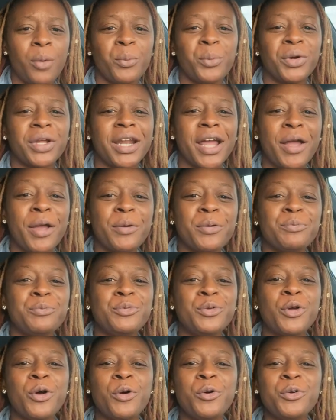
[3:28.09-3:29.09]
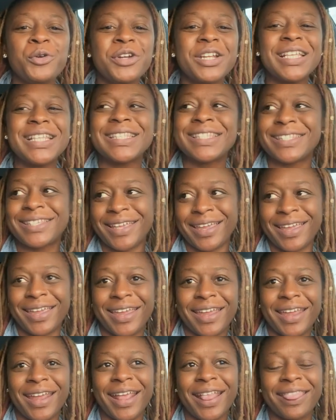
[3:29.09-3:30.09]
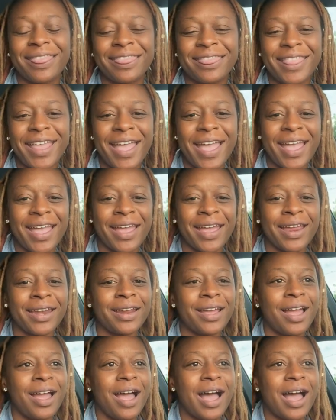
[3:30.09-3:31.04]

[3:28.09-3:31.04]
but I'm noticing that